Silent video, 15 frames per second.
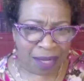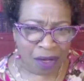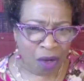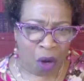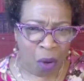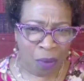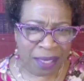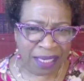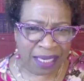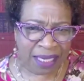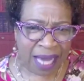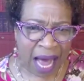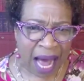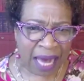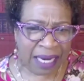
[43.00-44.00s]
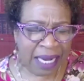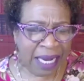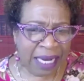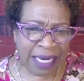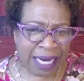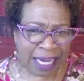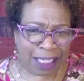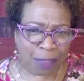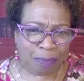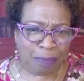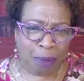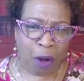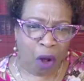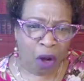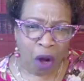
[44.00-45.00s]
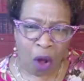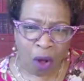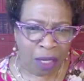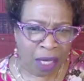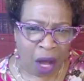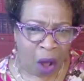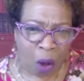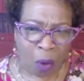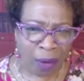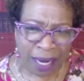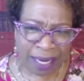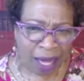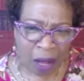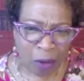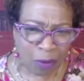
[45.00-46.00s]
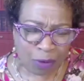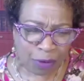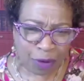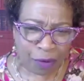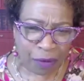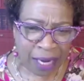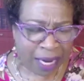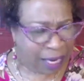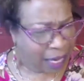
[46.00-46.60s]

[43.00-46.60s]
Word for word: Glory to God. Let's pull on the Holy Ghost.